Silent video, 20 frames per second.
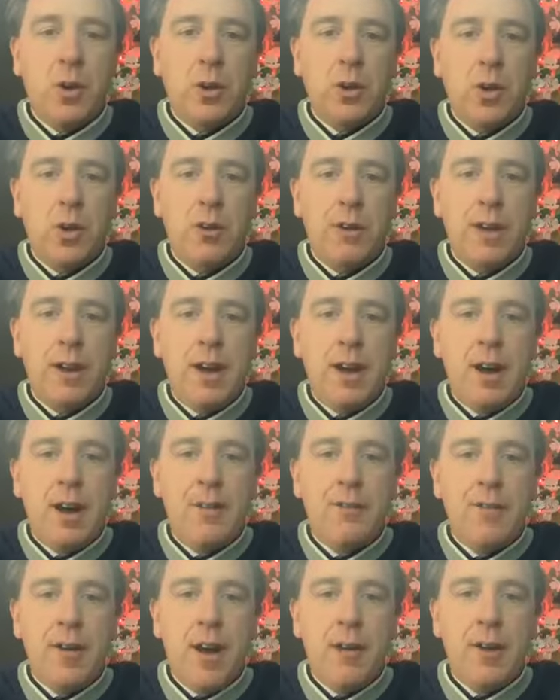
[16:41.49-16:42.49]
Gloria
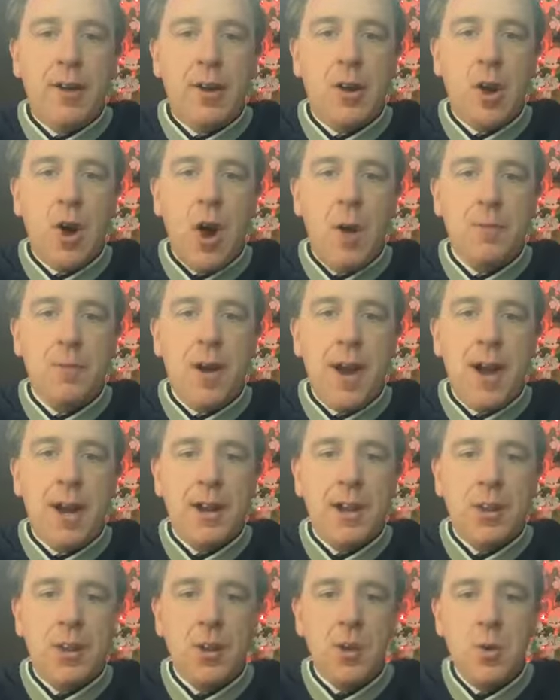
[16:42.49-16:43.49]
Farrenkoff, hi to
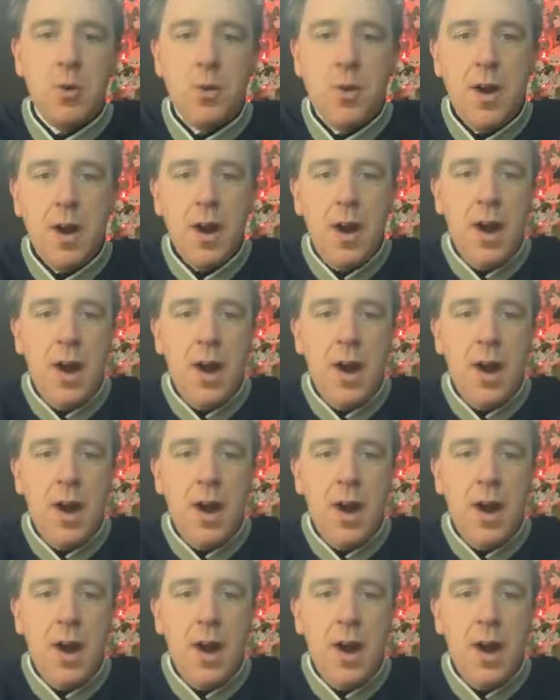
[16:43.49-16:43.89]
you.